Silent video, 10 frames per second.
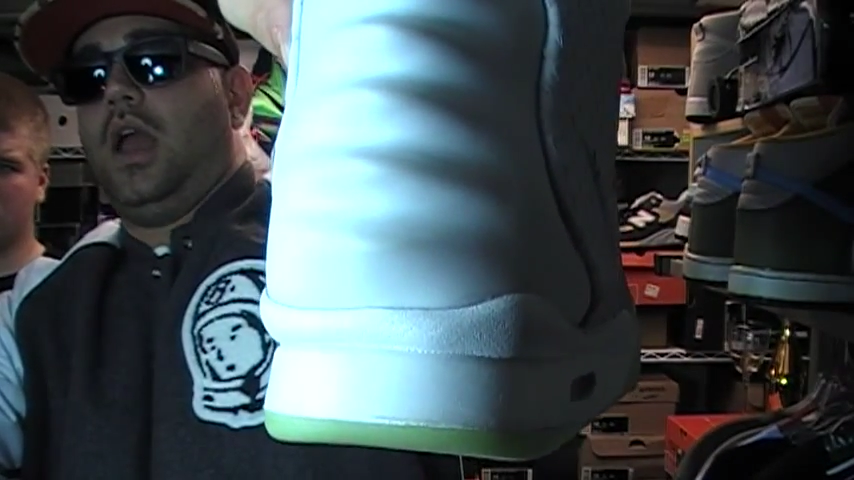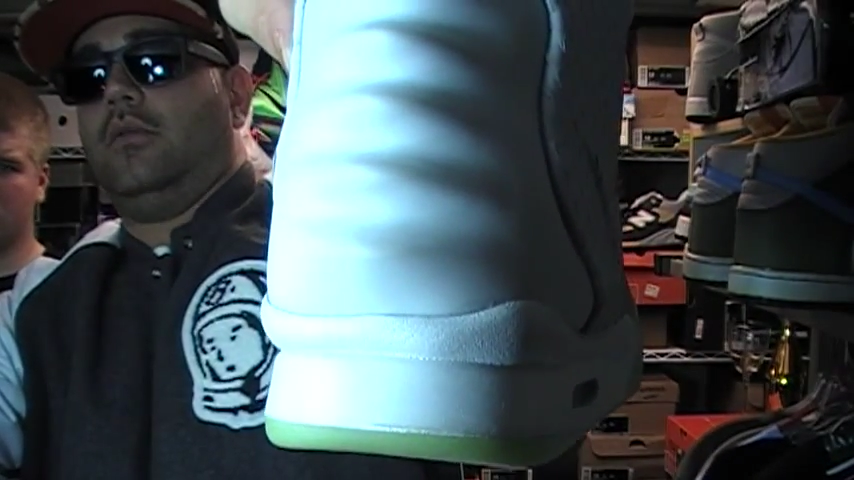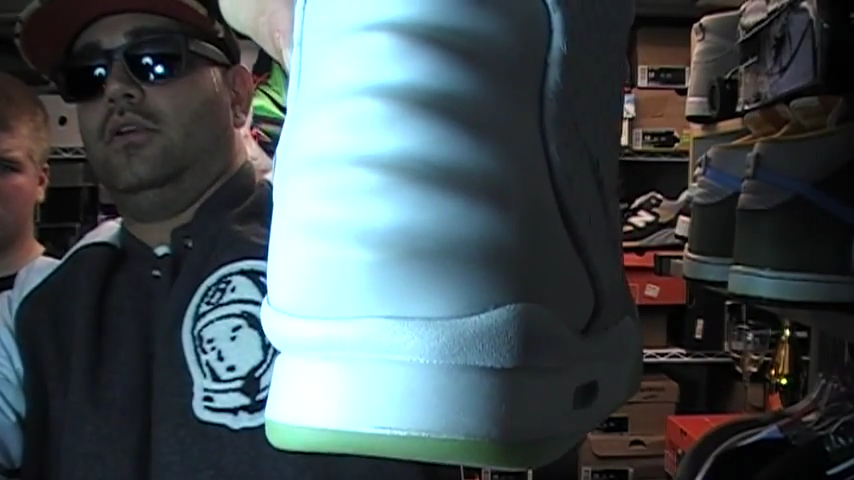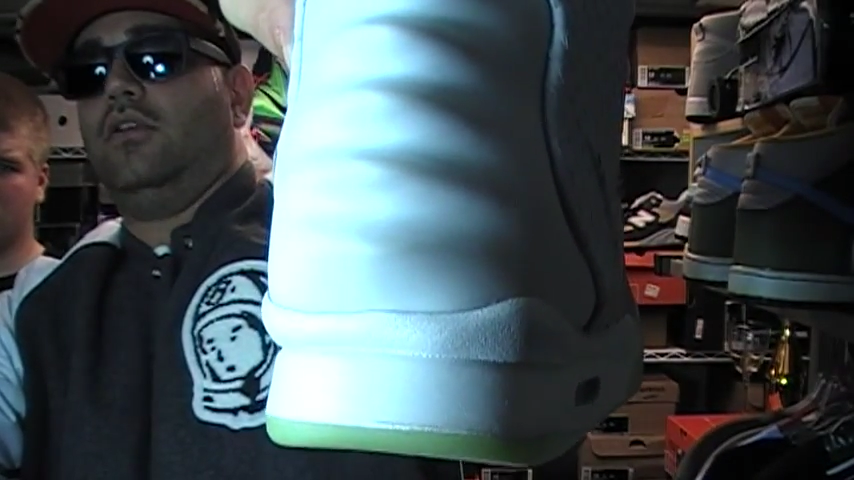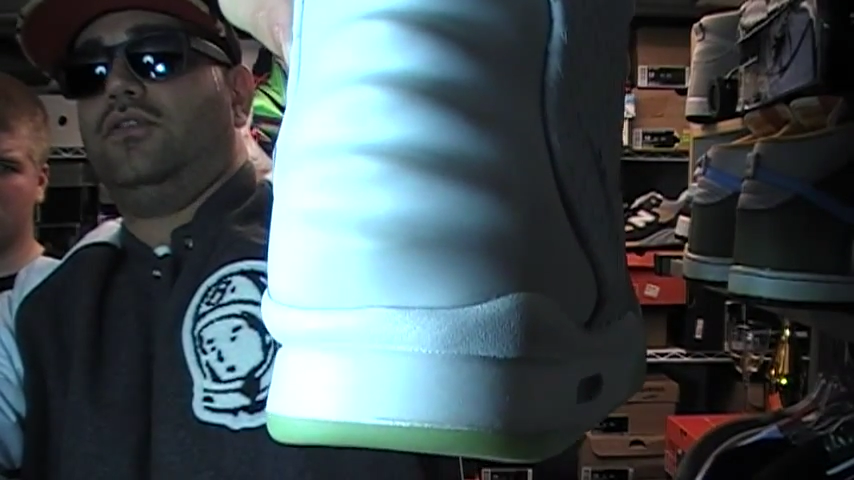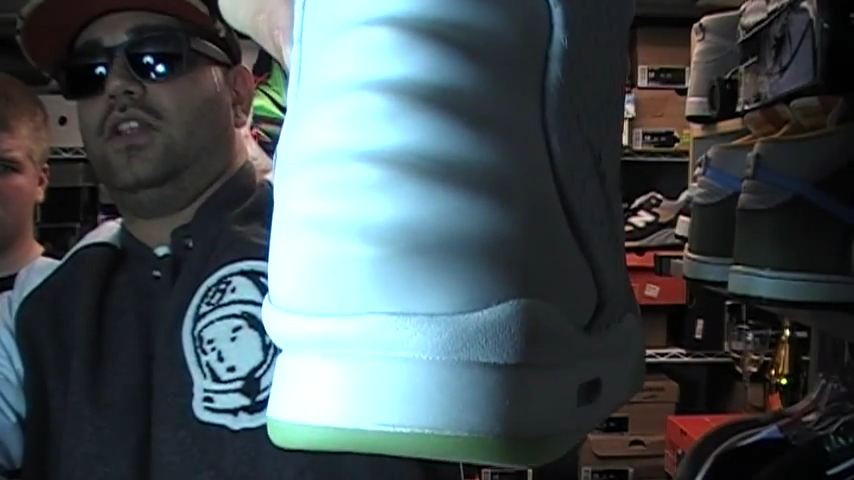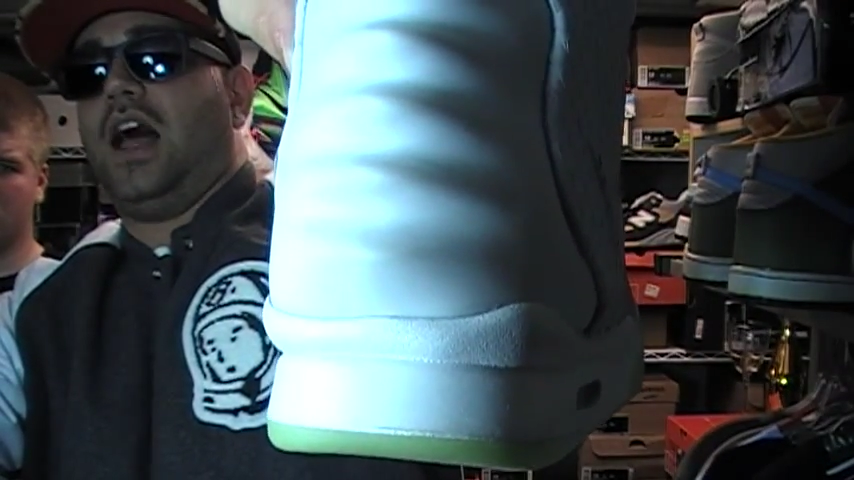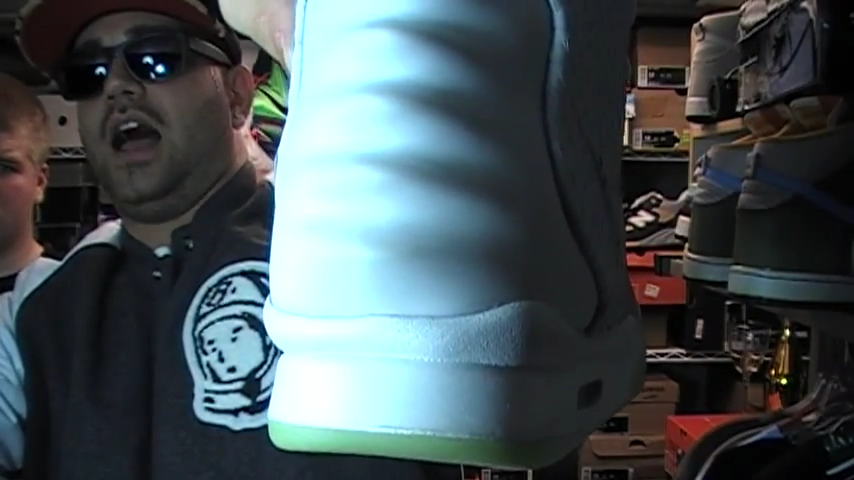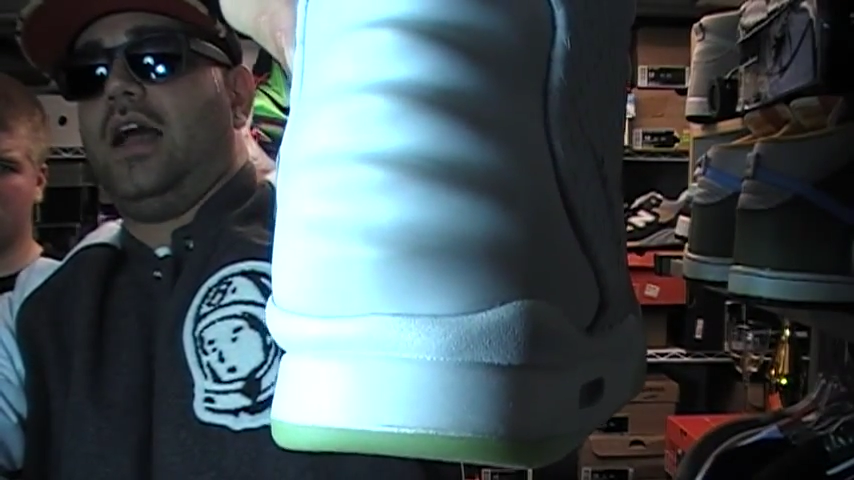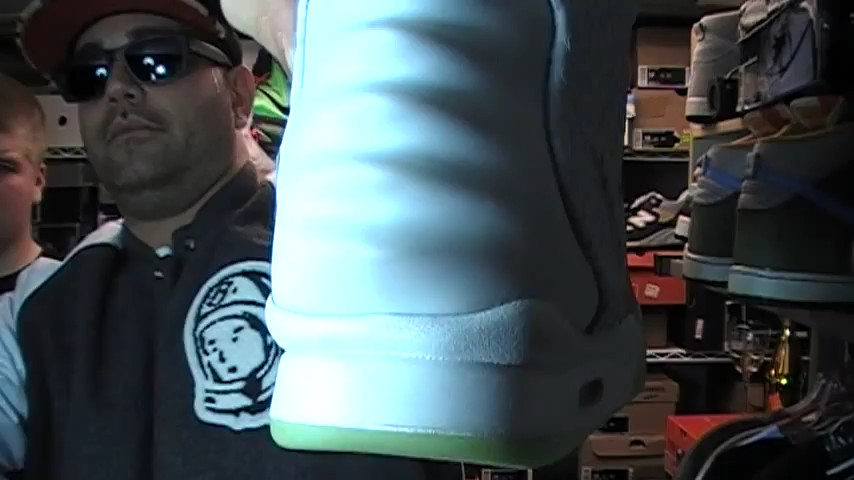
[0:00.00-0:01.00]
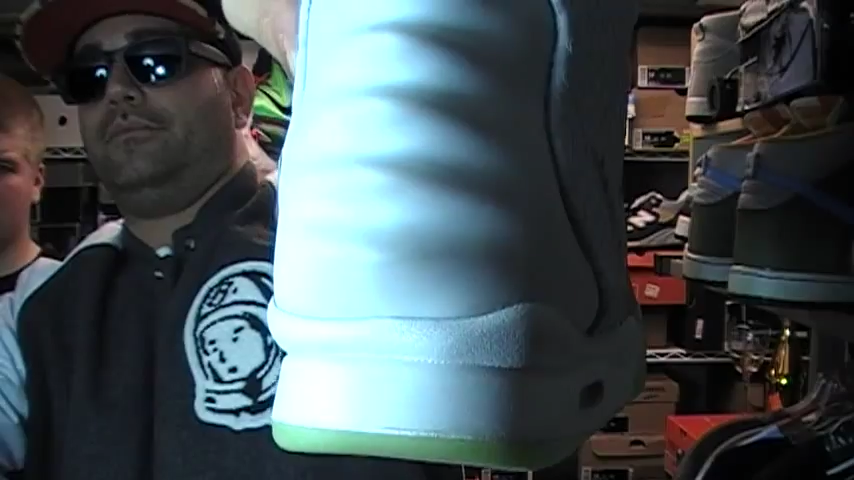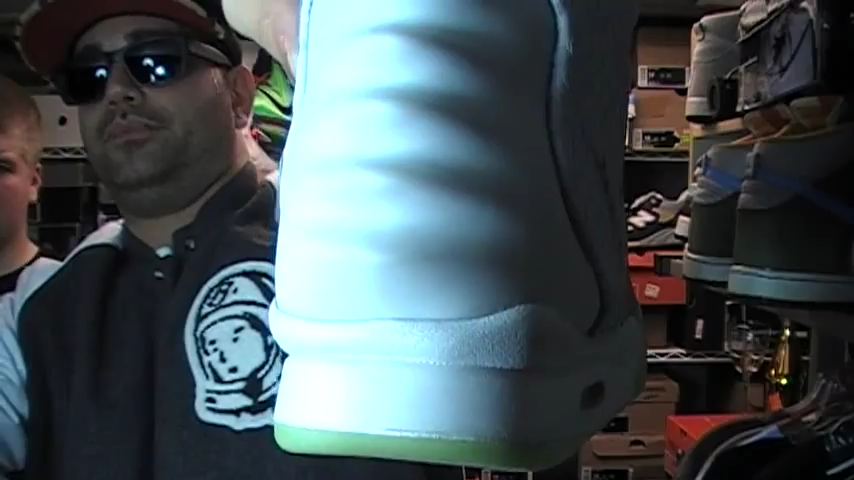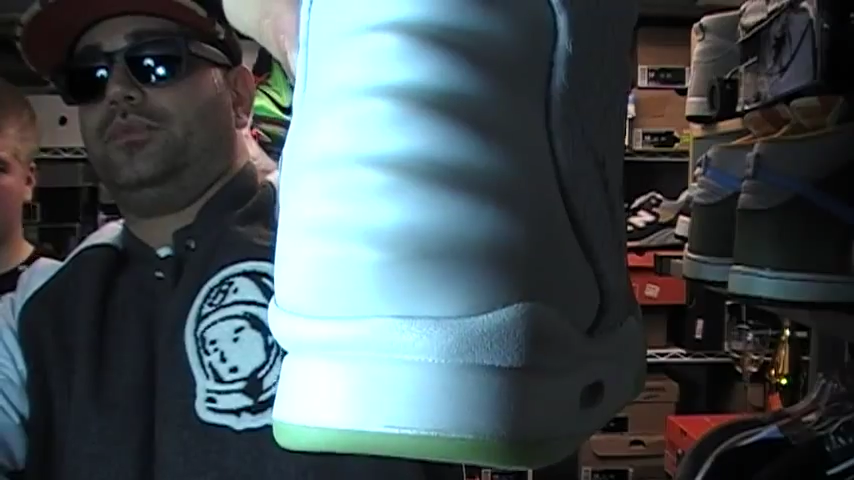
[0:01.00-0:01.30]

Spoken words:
and real fly.